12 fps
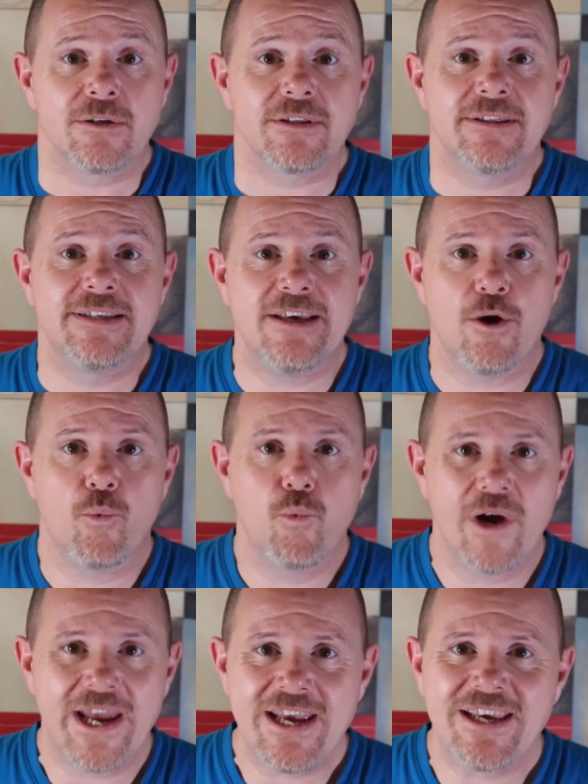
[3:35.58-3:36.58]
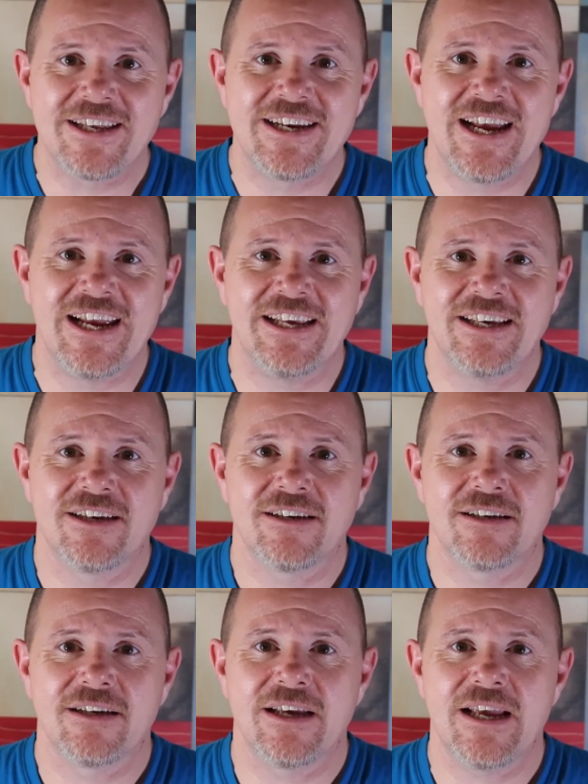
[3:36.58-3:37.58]
The awakening
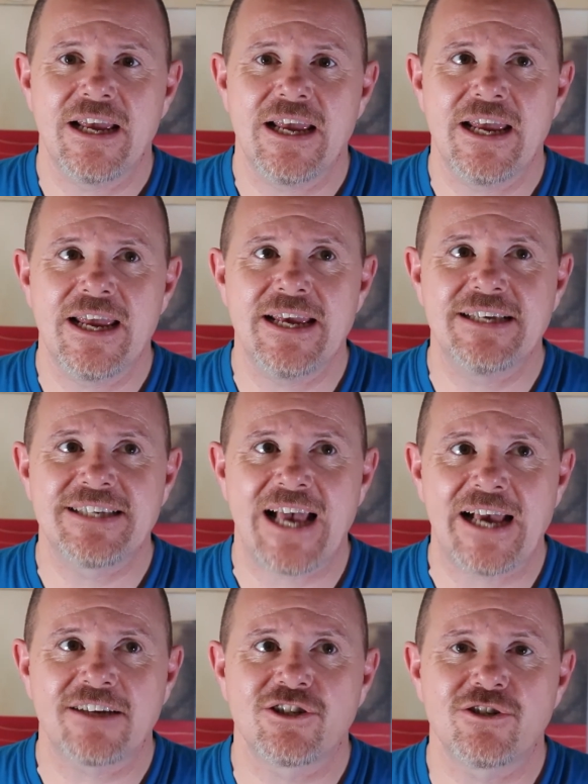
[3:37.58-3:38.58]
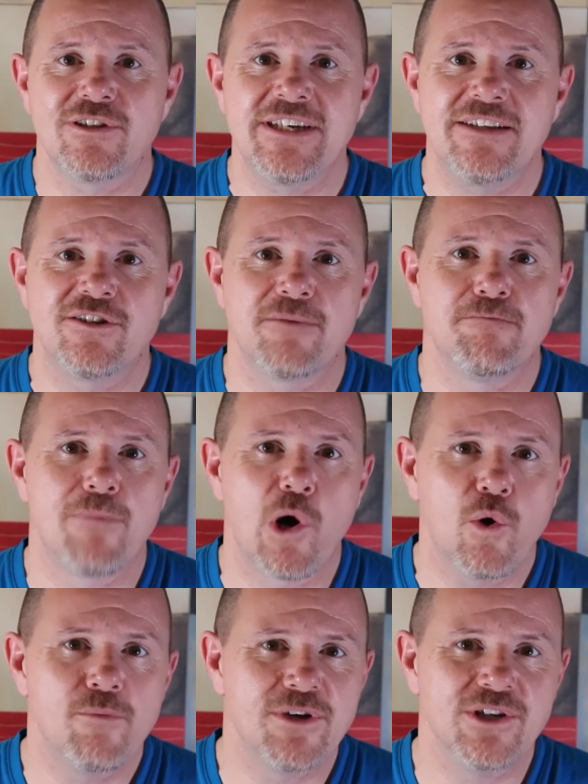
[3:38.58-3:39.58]
is actually the
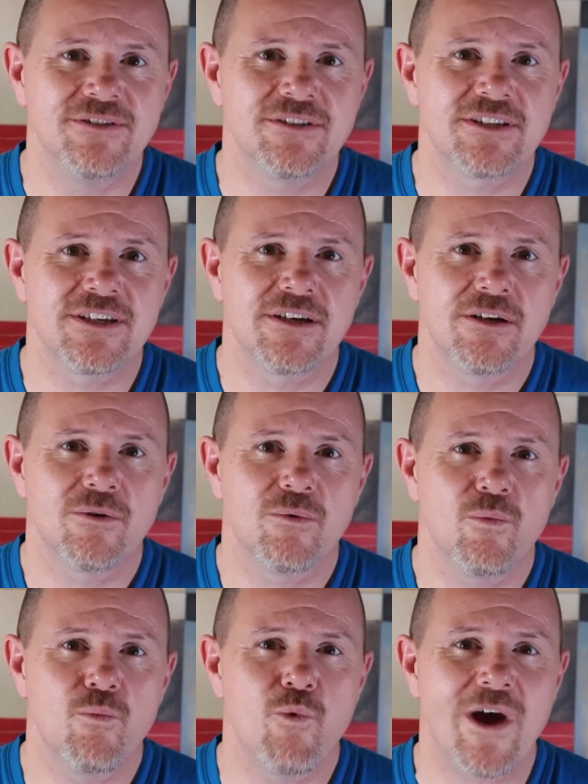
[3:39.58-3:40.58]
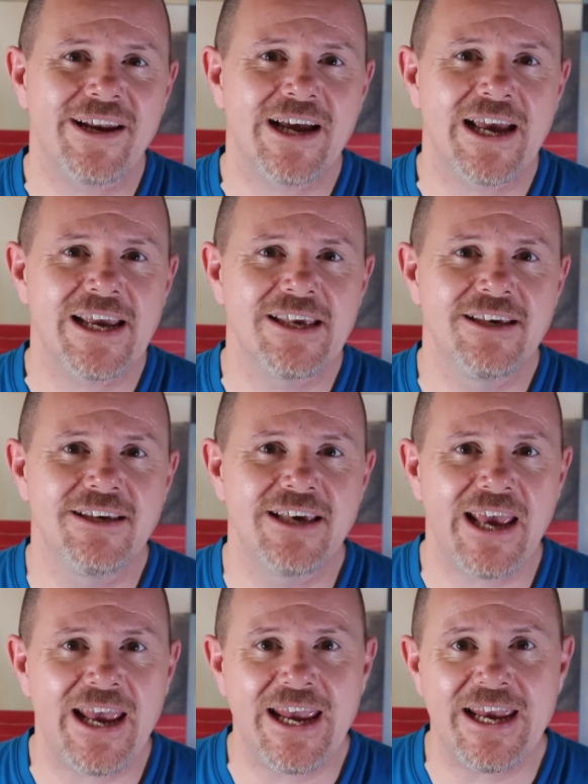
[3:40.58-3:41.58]
moment when I
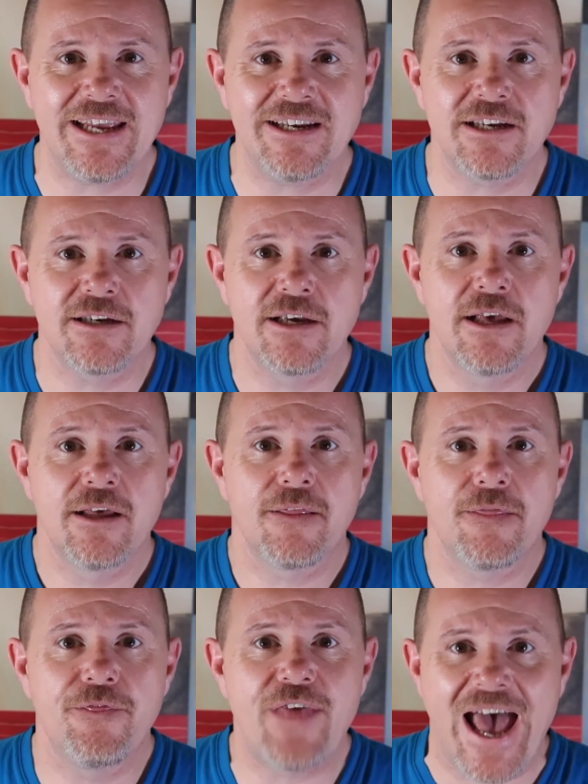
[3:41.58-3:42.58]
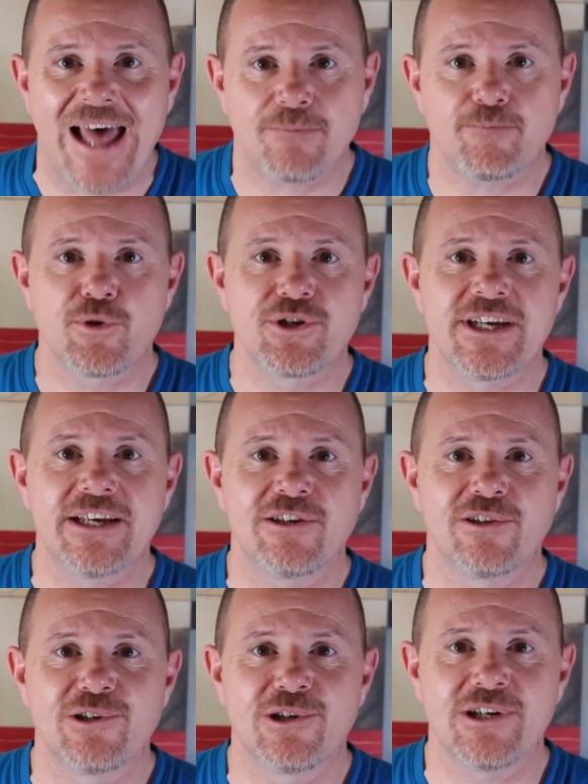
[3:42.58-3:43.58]
gain that
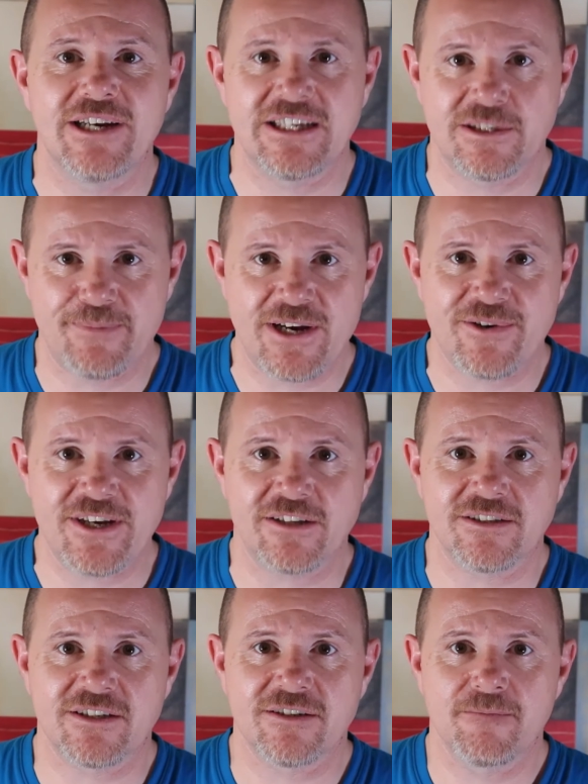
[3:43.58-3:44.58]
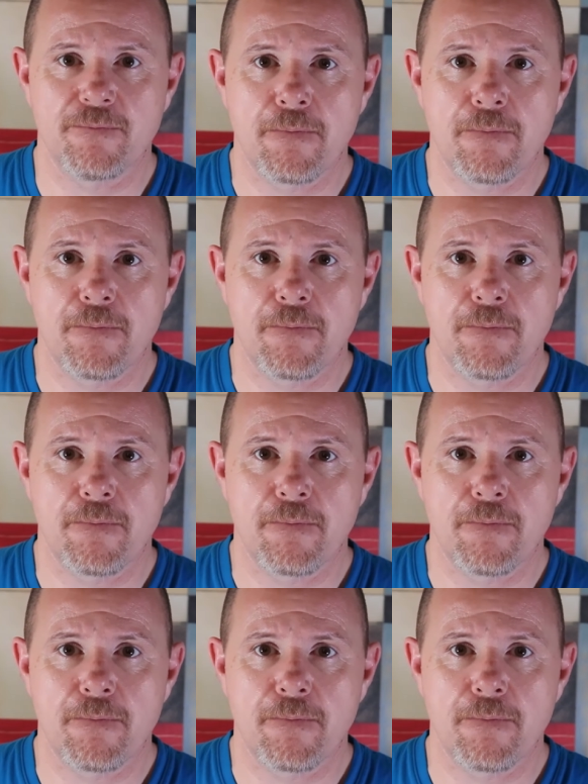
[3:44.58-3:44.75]
particular experience.